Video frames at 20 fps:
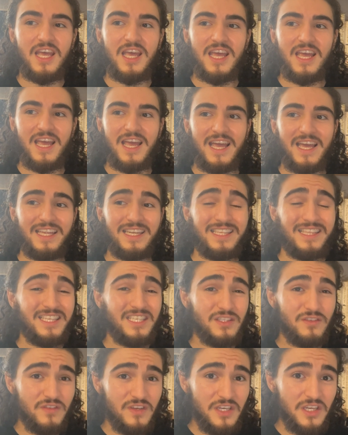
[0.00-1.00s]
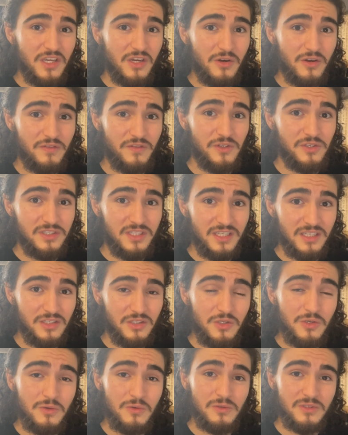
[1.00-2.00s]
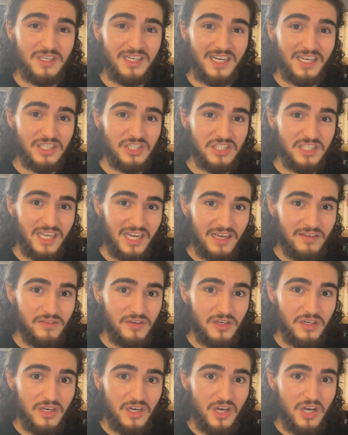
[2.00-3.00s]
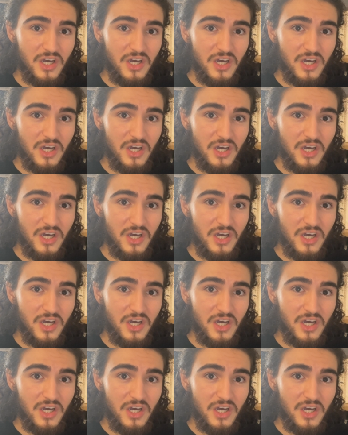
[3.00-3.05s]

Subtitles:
And in this video, if you stick tuned, I actually have a